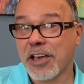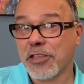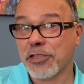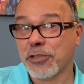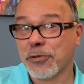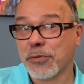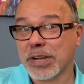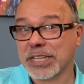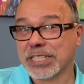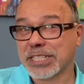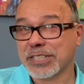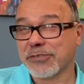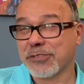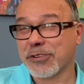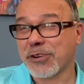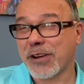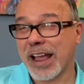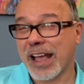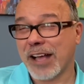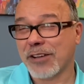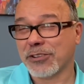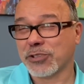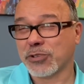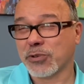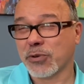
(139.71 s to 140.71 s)
the rest of your
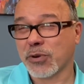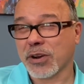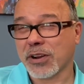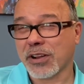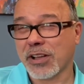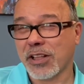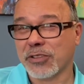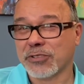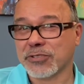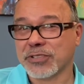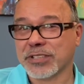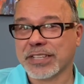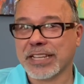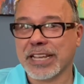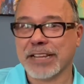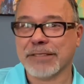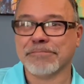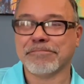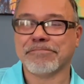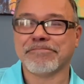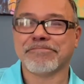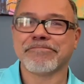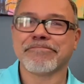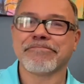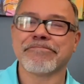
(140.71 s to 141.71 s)
outdoor color
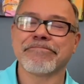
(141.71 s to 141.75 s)
scheme.